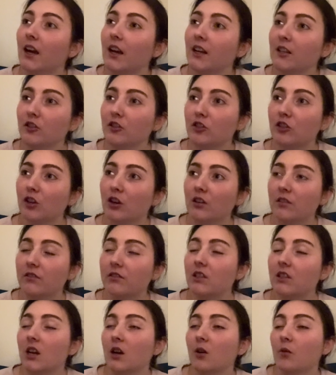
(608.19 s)
I served
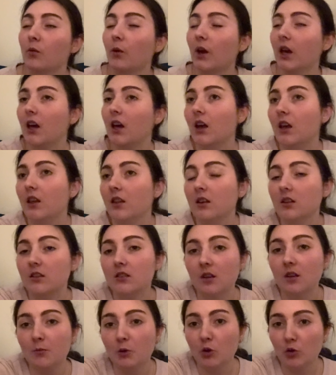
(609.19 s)
it with
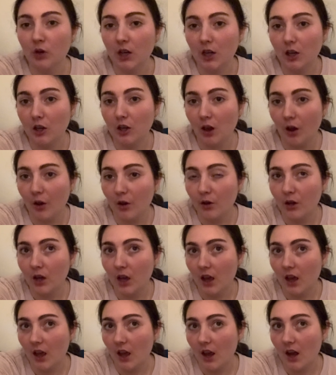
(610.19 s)
some Greek
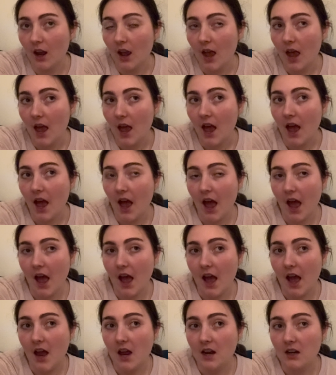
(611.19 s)
yogurt
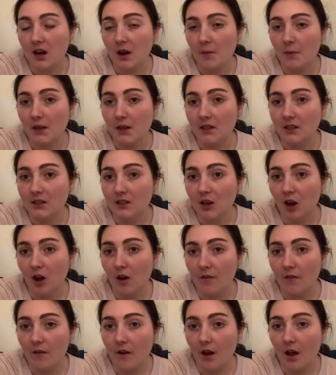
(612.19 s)
and a piece
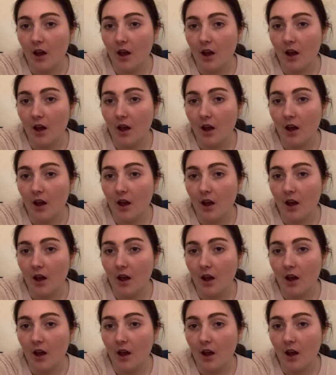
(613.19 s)
of